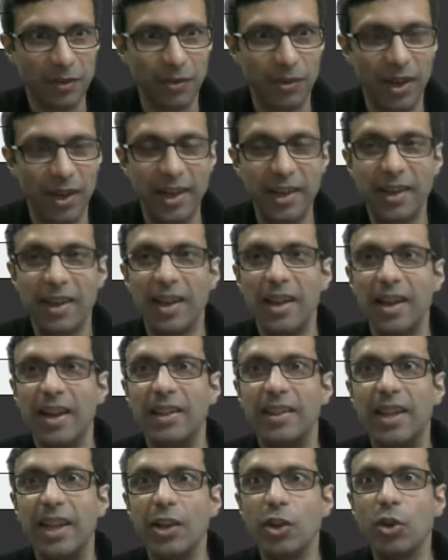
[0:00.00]
right?
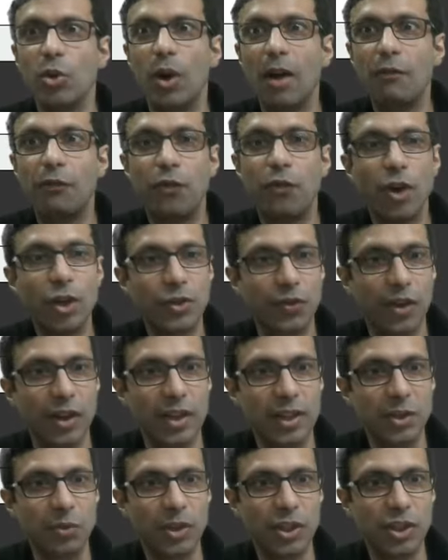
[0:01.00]
Then you have
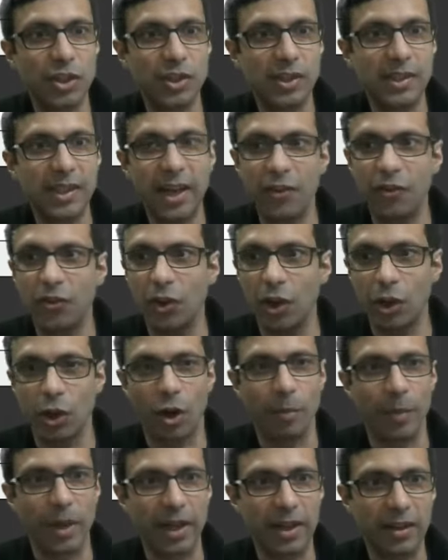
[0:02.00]
phosphorus, which is
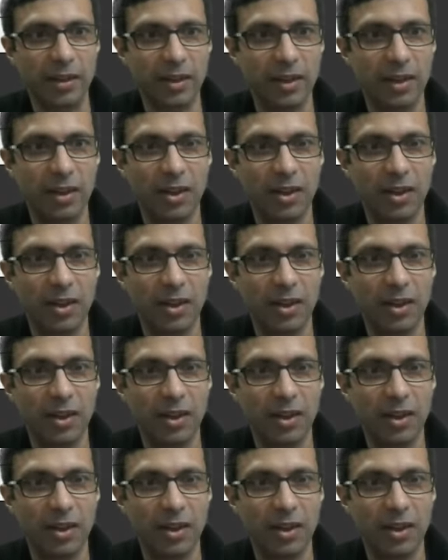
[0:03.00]
tetraatomic,